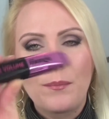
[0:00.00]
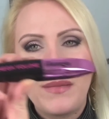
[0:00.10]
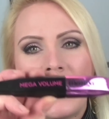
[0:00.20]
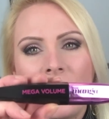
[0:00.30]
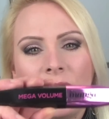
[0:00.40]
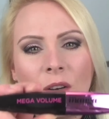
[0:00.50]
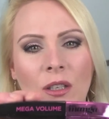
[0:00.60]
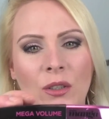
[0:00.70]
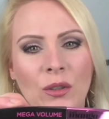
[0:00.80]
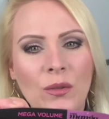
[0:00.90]
Mega
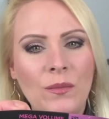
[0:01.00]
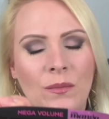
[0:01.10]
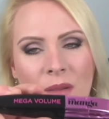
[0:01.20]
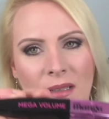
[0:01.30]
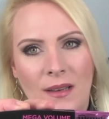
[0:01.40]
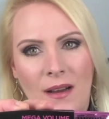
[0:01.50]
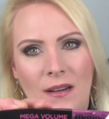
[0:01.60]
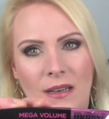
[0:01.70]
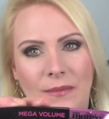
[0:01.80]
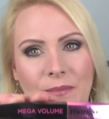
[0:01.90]
Volume
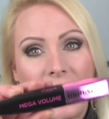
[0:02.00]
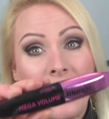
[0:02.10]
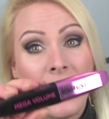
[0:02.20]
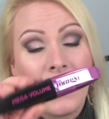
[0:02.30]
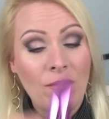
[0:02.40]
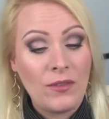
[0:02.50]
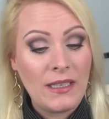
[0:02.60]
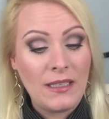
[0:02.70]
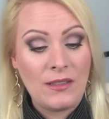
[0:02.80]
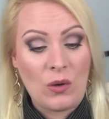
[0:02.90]
Mascara. I
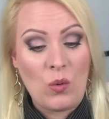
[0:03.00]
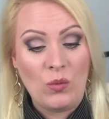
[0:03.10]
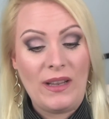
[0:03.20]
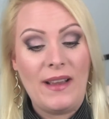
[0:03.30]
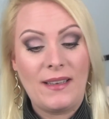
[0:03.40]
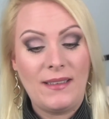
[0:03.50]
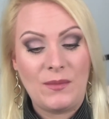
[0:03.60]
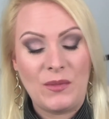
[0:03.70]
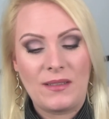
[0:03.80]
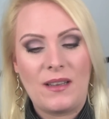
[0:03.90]
really don't like
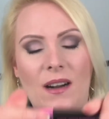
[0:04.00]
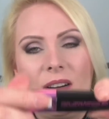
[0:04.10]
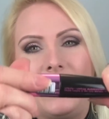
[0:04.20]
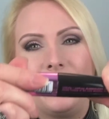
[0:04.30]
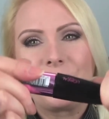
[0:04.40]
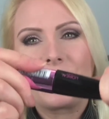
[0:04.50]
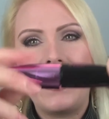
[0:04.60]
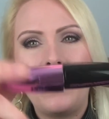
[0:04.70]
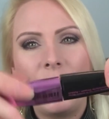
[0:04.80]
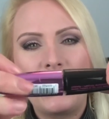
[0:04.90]
this mascara.
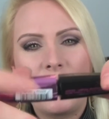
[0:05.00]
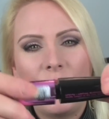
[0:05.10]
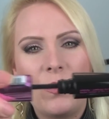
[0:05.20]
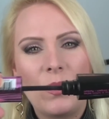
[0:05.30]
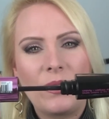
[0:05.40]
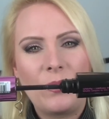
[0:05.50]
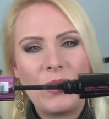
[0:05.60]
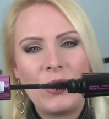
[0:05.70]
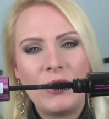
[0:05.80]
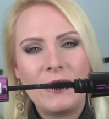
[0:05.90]
Let me show you what the
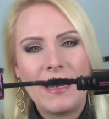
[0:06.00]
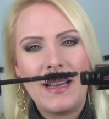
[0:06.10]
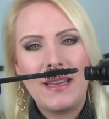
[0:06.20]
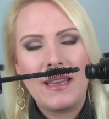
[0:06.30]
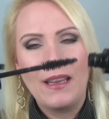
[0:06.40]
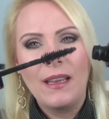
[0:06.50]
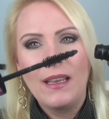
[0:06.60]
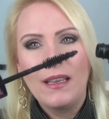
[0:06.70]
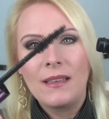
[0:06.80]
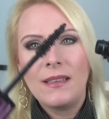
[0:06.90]
brush is like.
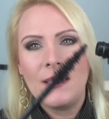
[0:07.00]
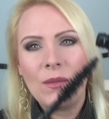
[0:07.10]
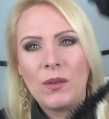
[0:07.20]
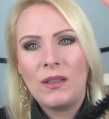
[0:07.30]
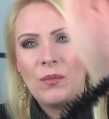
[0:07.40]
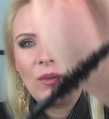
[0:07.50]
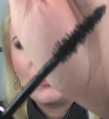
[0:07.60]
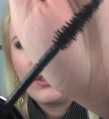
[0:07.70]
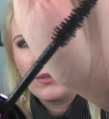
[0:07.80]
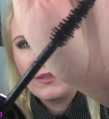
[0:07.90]
This is what the
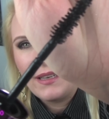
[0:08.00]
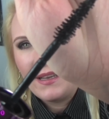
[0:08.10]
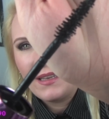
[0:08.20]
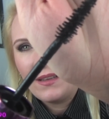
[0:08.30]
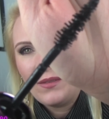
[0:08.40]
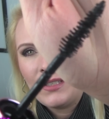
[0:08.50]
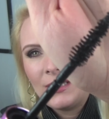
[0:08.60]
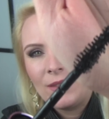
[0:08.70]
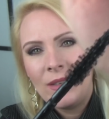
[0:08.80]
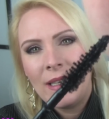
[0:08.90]
brush looks like, which
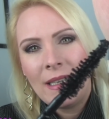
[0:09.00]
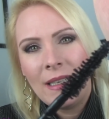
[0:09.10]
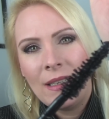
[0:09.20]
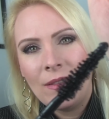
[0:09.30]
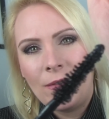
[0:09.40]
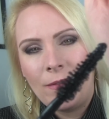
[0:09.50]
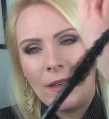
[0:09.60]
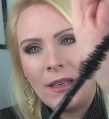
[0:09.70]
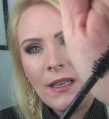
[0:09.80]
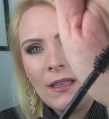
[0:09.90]
is really
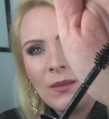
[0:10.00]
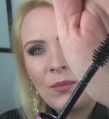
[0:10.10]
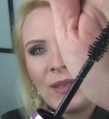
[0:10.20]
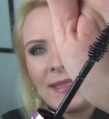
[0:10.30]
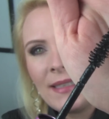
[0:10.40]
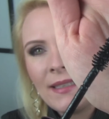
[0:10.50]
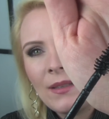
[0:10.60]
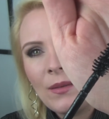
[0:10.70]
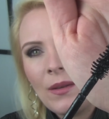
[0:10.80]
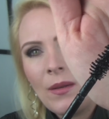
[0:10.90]
funny. The bristles at
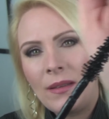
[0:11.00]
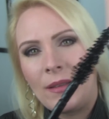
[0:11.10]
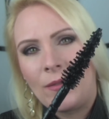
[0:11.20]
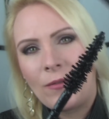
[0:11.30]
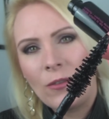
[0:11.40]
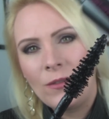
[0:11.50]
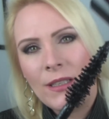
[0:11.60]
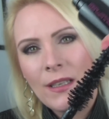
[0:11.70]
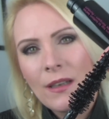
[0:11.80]
the, at the front